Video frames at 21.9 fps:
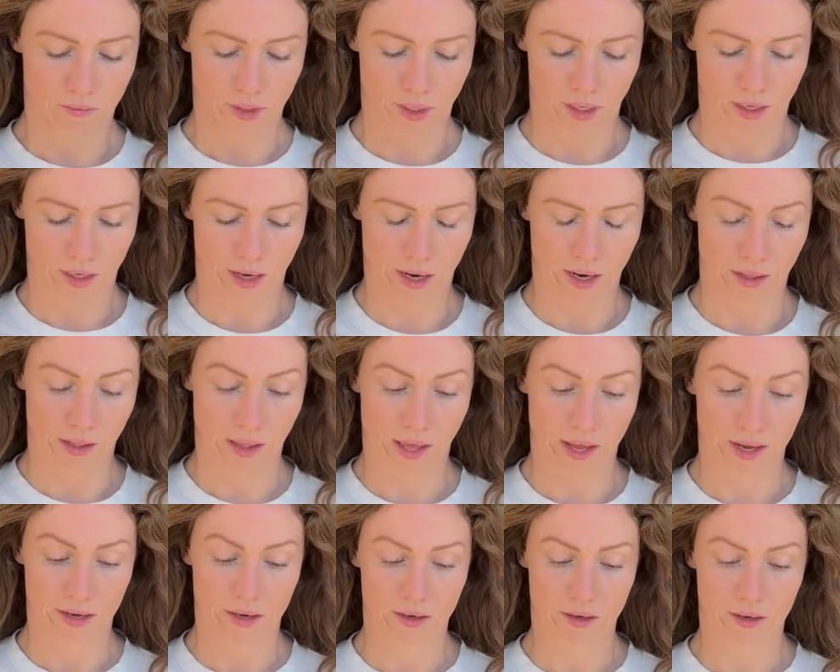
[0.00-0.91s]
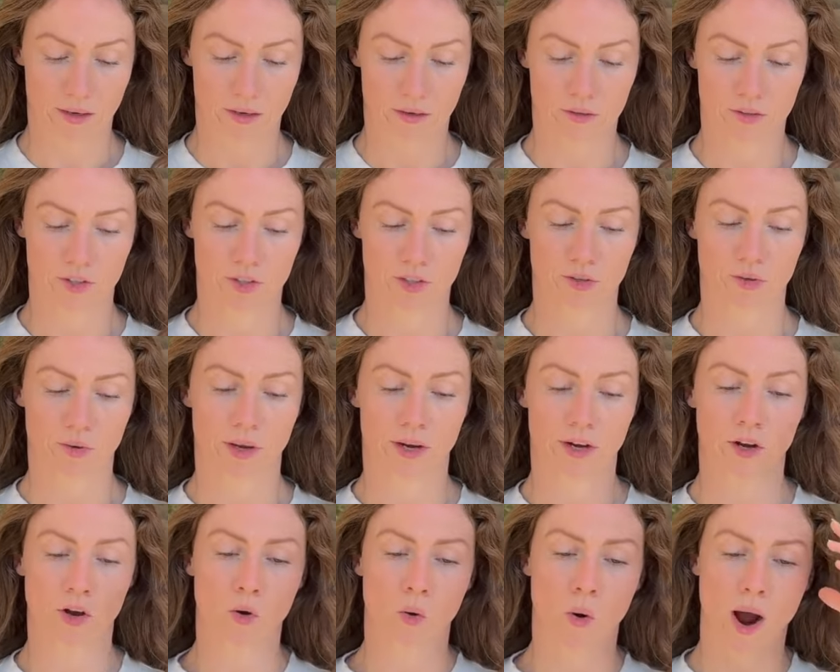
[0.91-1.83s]
And I like to
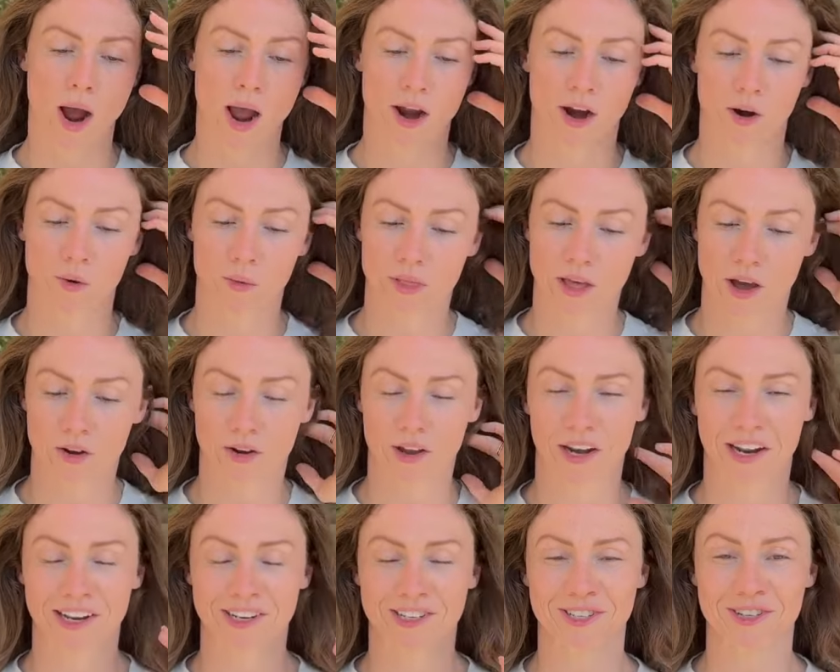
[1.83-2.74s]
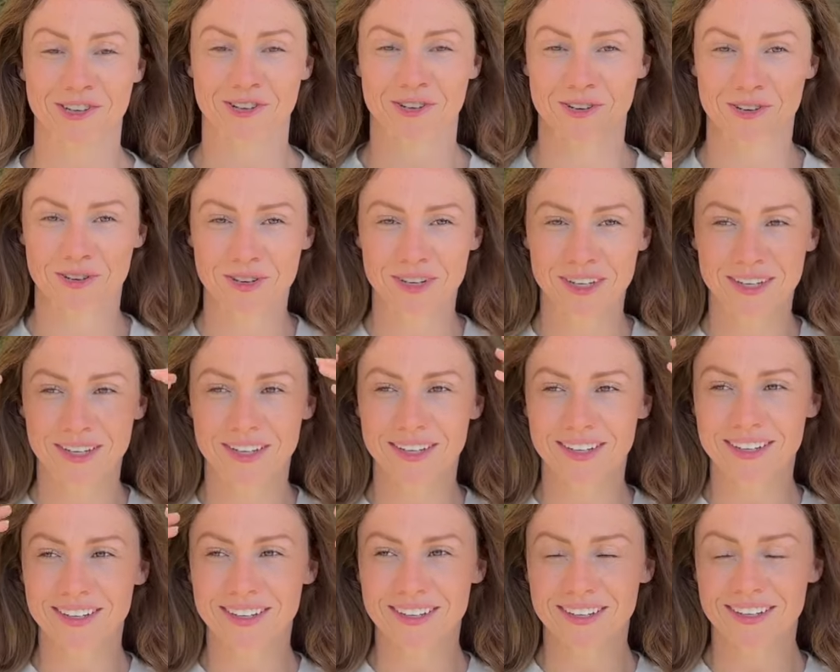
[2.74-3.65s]
inquire without getting too
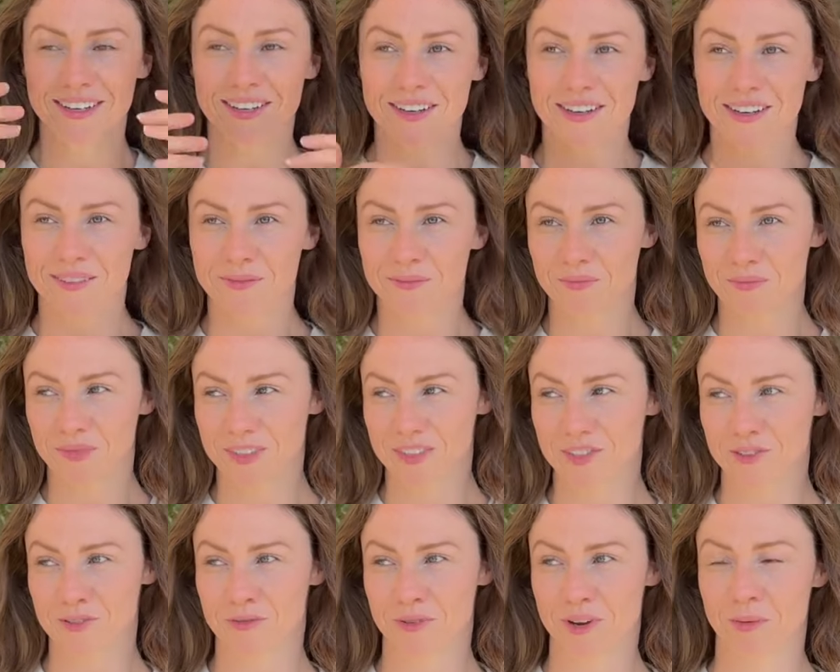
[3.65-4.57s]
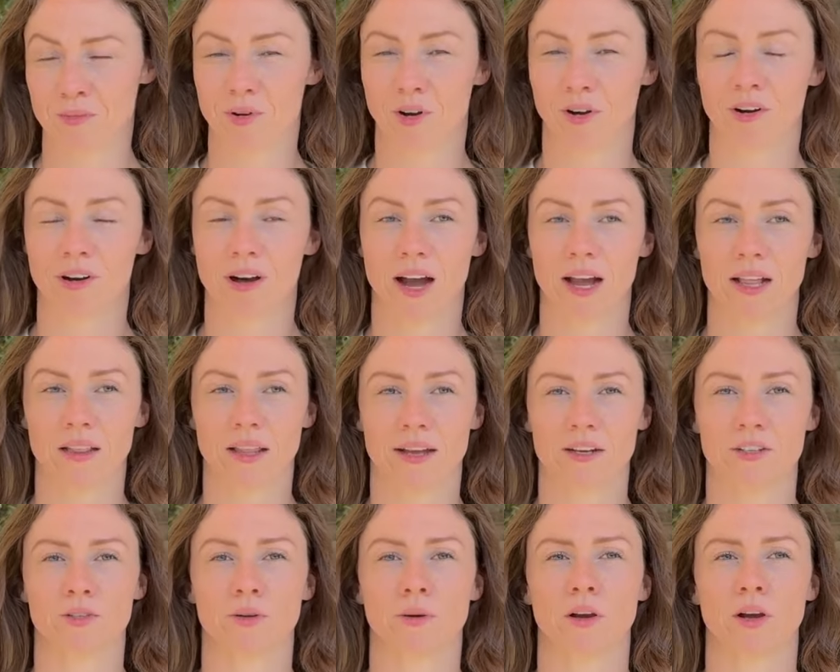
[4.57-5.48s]
cerebral. I
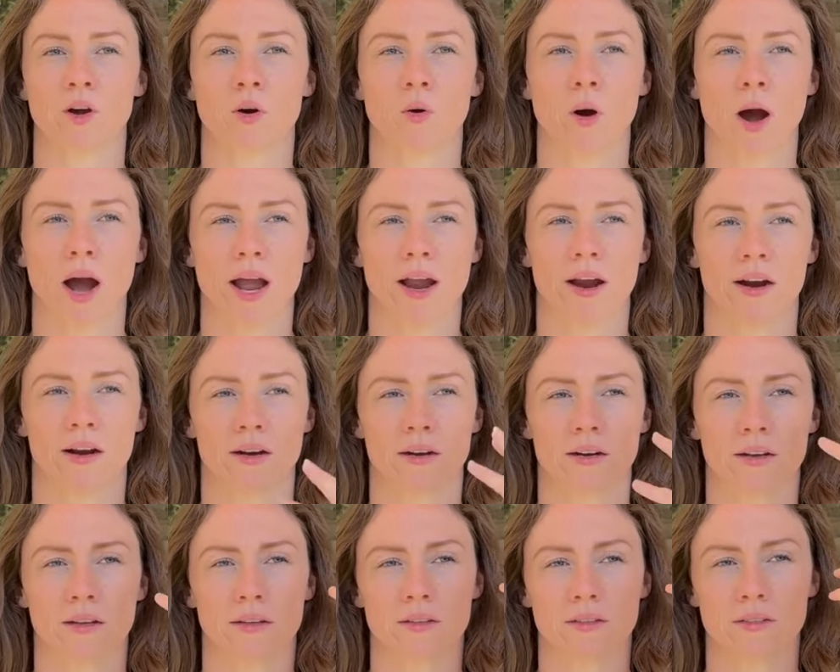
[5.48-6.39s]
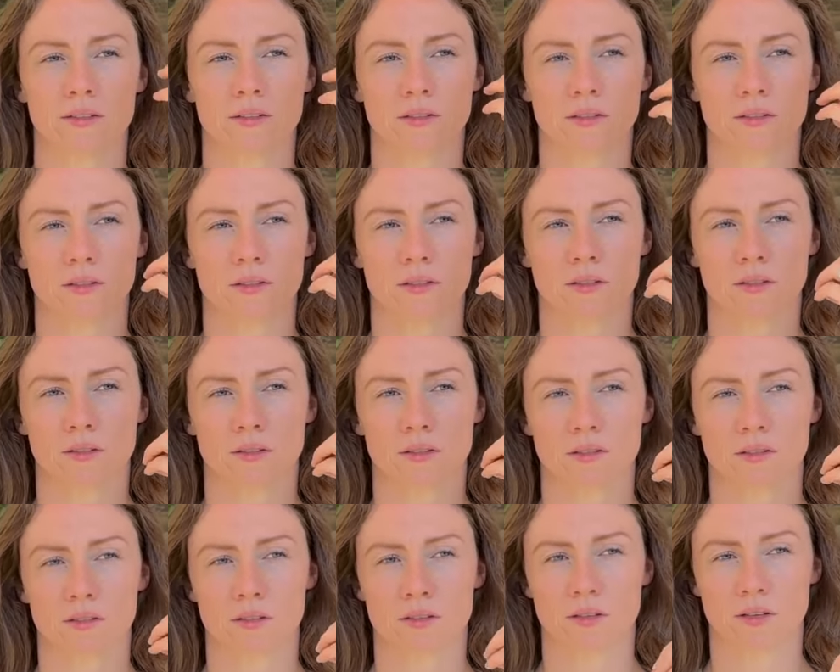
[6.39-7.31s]
like to inquire
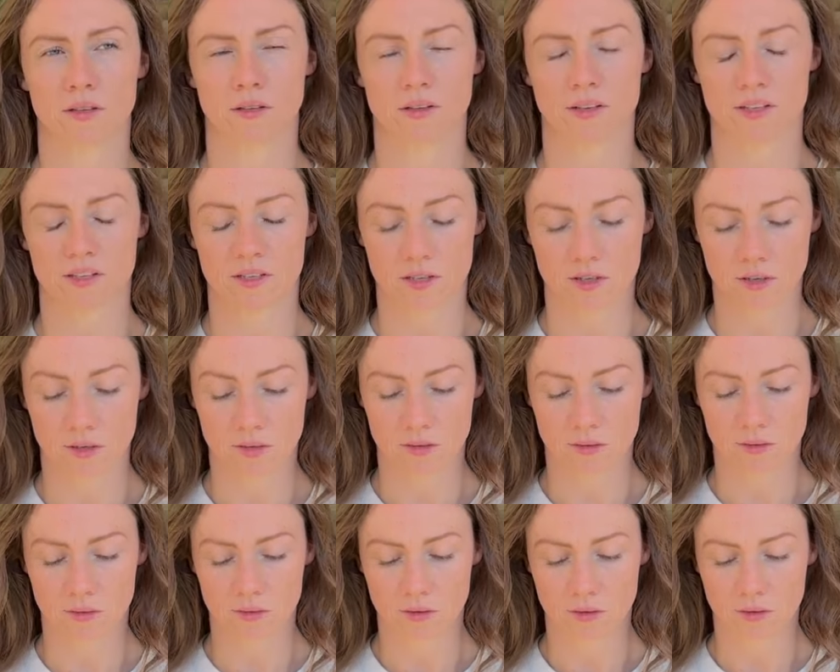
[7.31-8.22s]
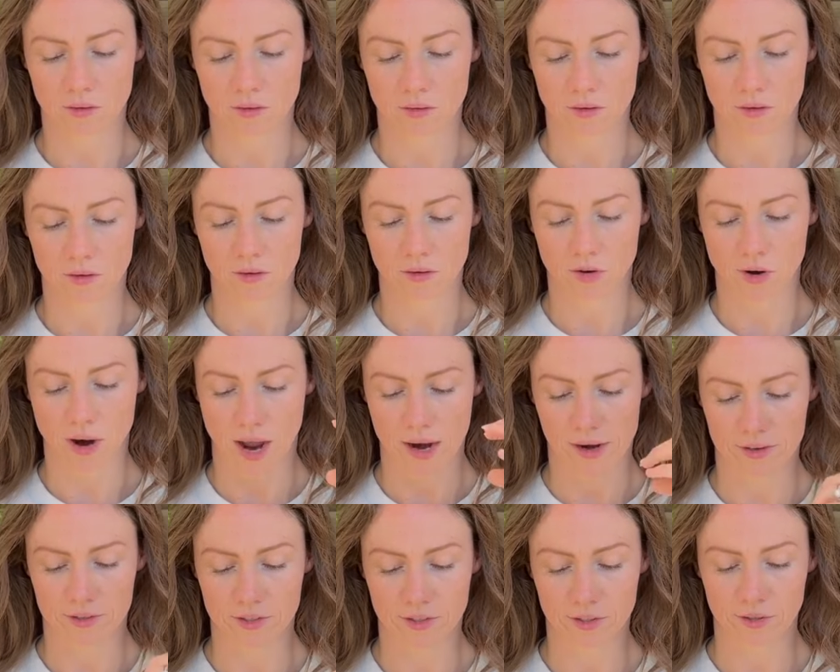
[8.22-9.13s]
to this
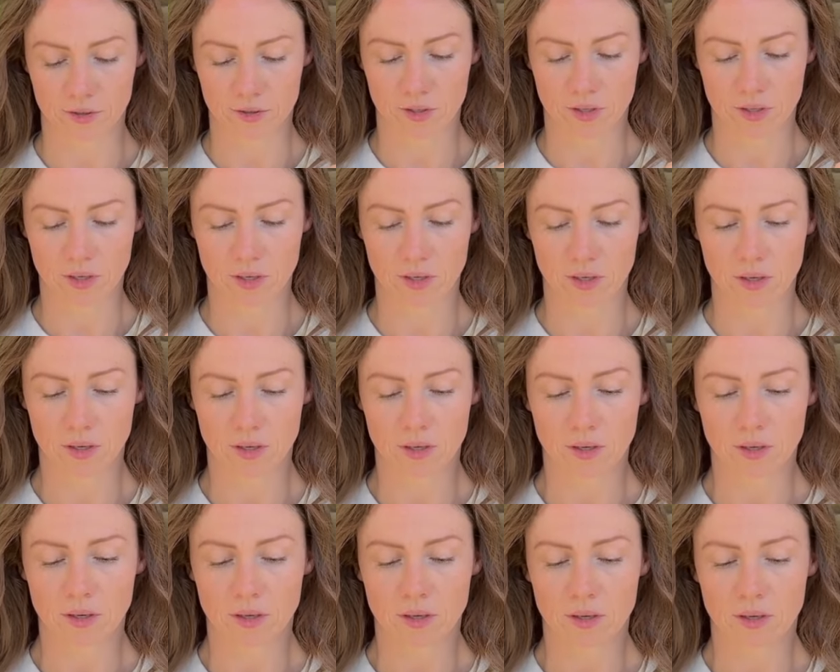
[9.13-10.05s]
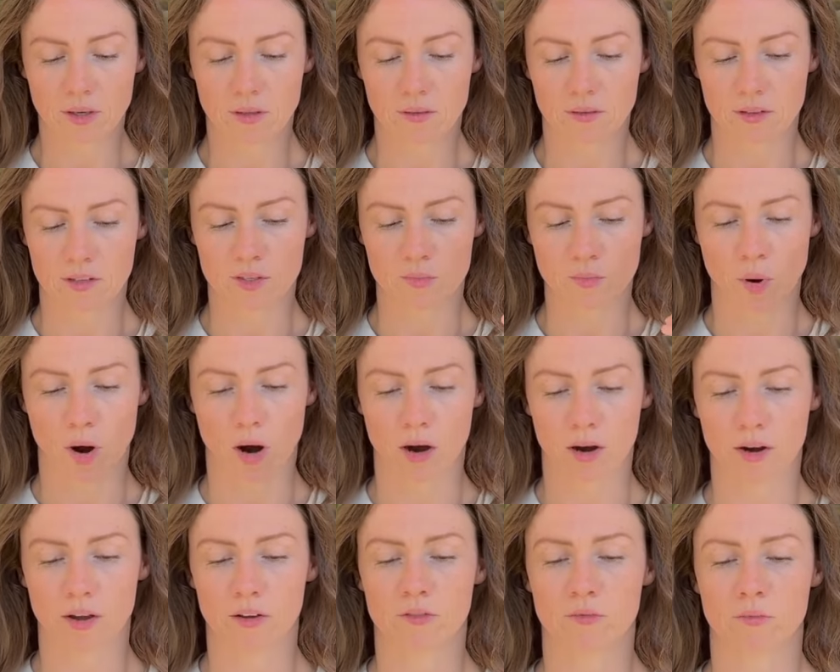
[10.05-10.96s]
gratitude, this
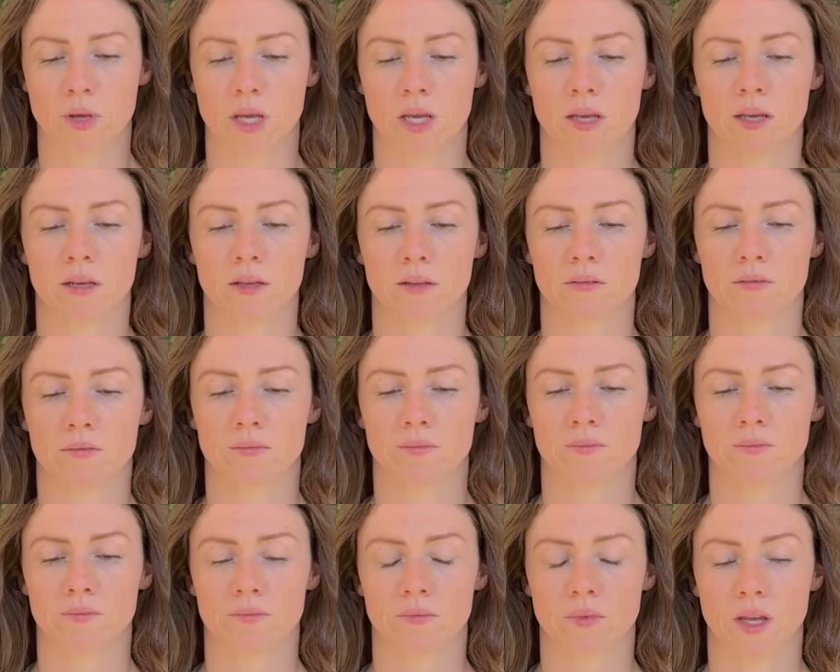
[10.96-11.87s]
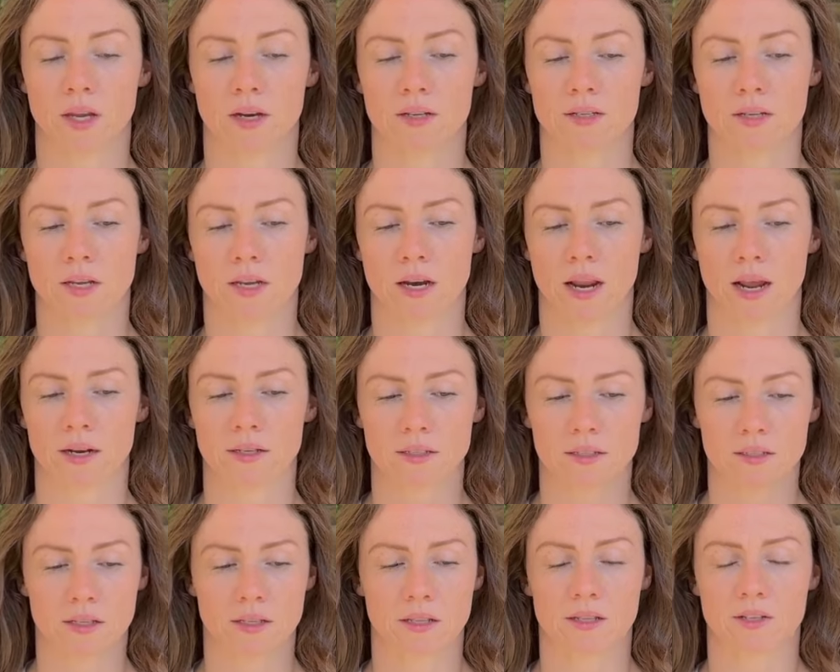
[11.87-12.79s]
part of me that is
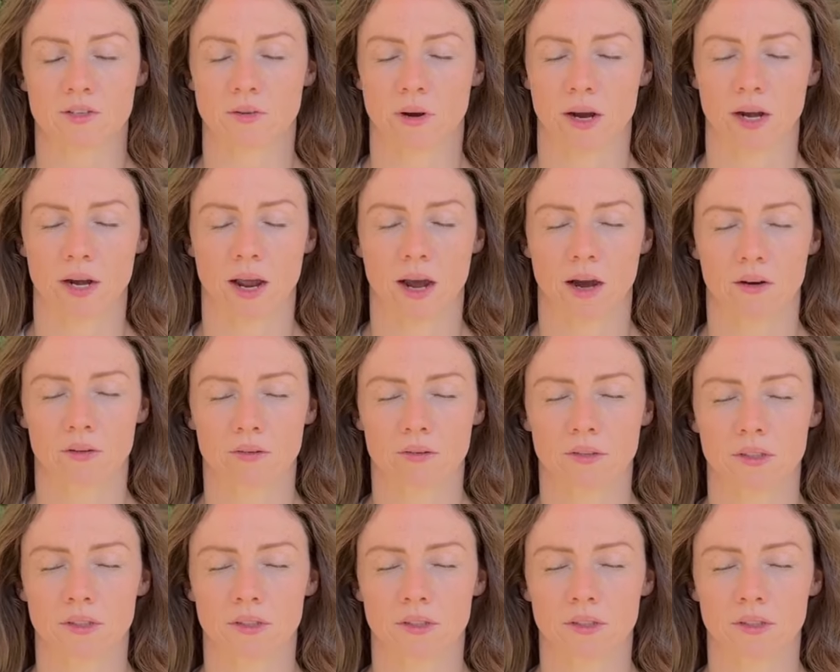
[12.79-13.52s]
connected to this right now.